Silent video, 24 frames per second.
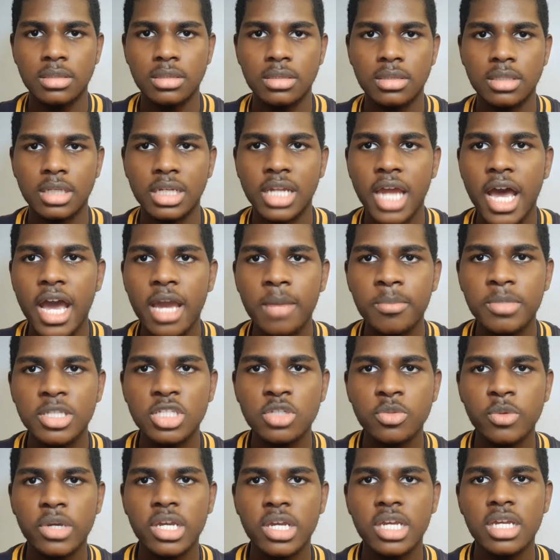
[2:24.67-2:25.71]
The line
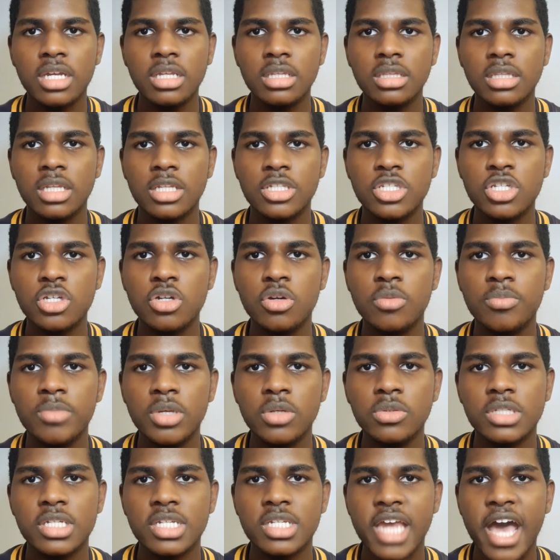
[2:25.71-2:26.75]
between the two
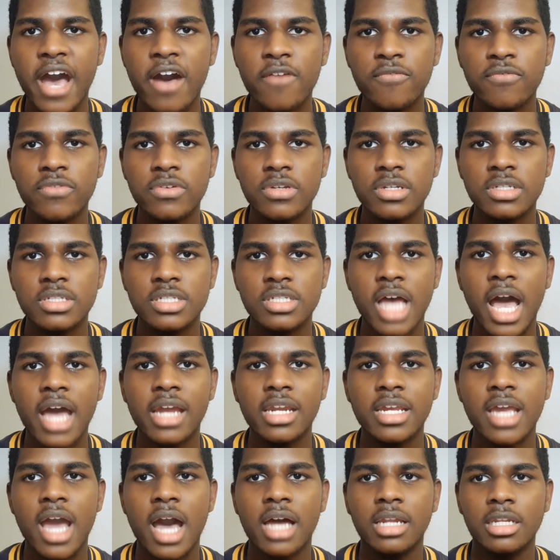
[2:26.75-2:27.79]
mutant alphas'
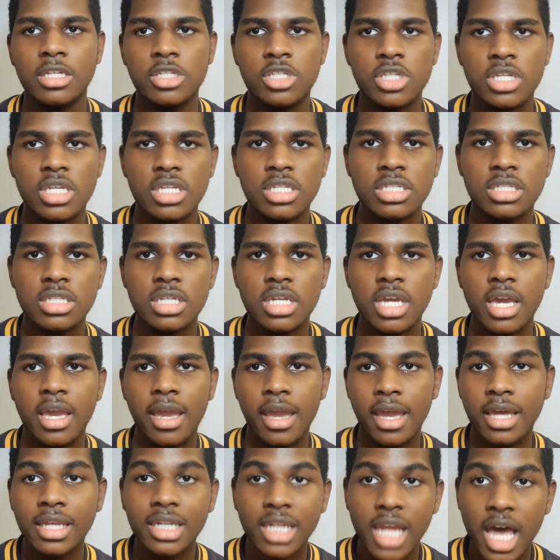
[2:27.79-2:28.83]
ideologies
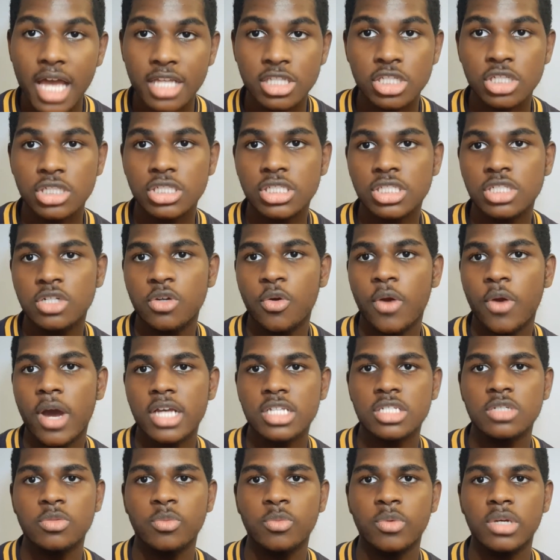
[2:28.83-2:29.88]
and logics
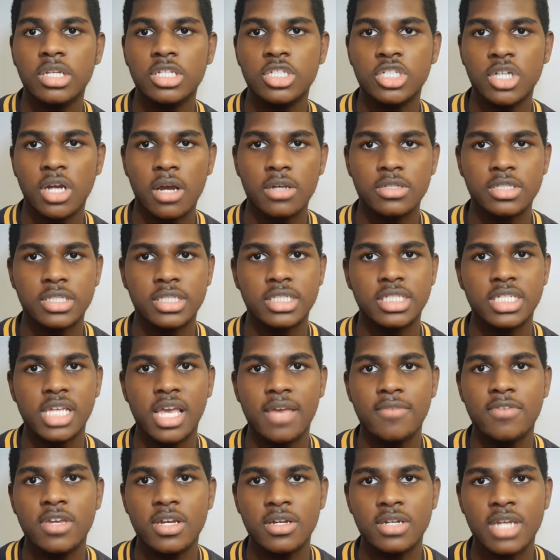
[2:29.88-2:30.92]
cross when Charles
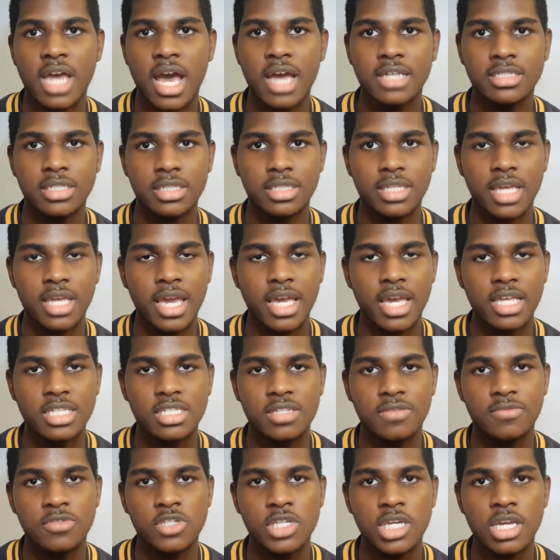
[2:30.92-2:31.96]
Xavier dies at the hands
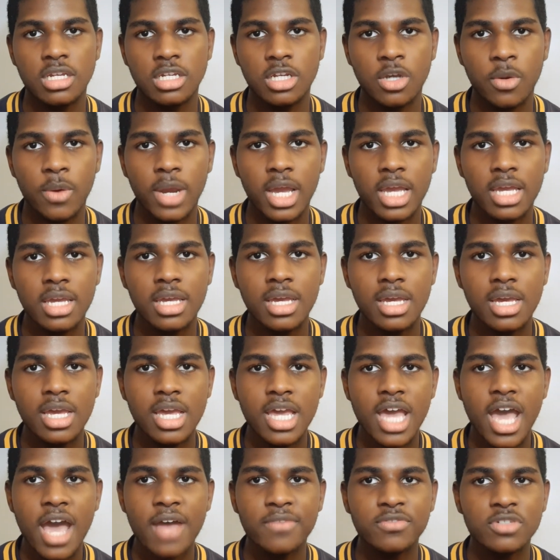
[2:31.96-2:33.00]
of Jean Grey
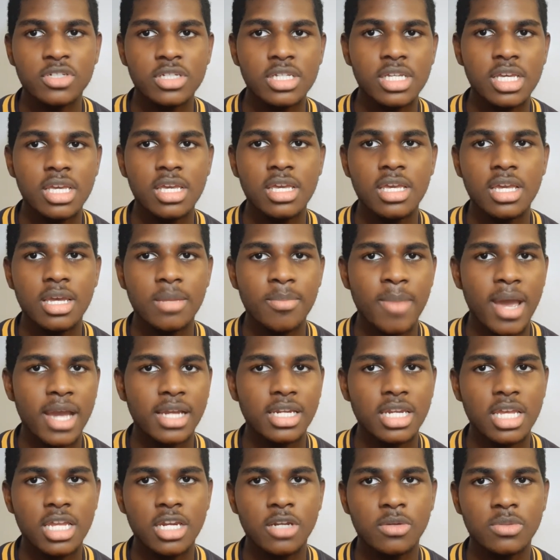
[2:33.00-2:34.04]
after he and
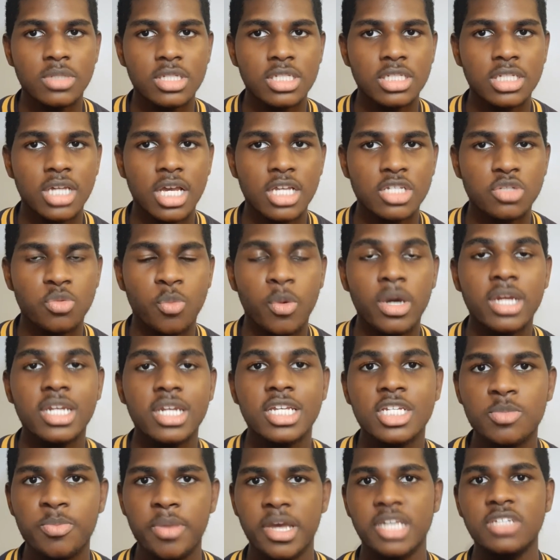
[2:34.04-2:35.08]
Magneto discuss what
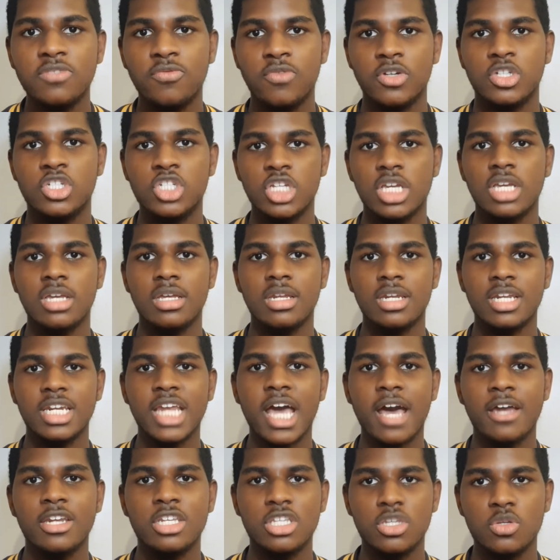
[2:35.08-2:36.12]
is best for Jean and
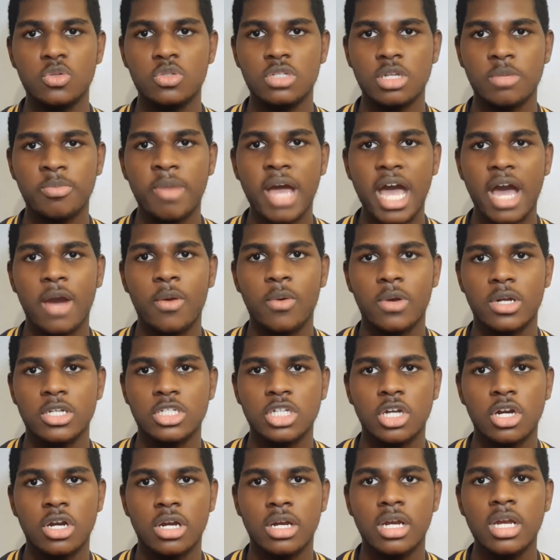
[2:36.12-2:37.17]
how to use her powers,
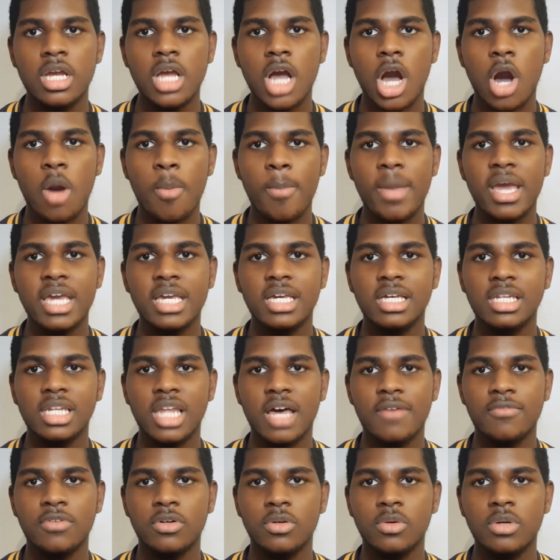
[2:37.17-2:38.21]
her Omega
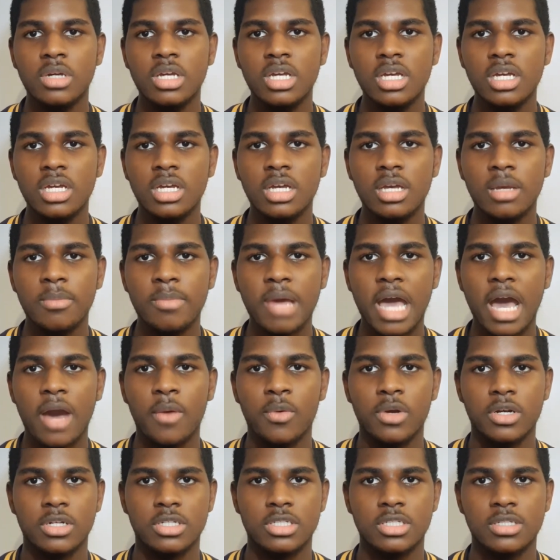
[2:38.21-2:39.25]
level
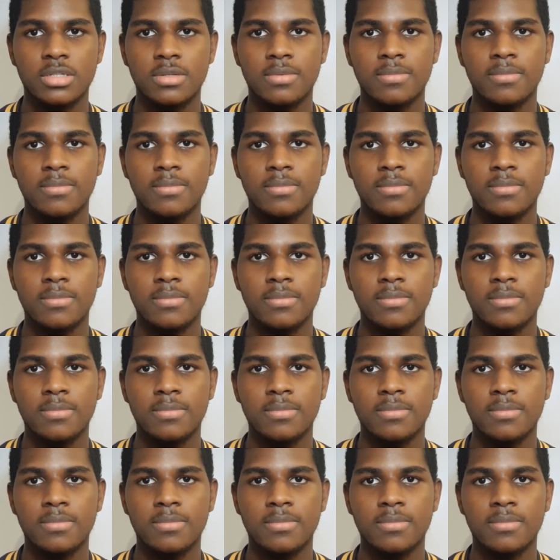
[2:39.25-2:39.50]
powers.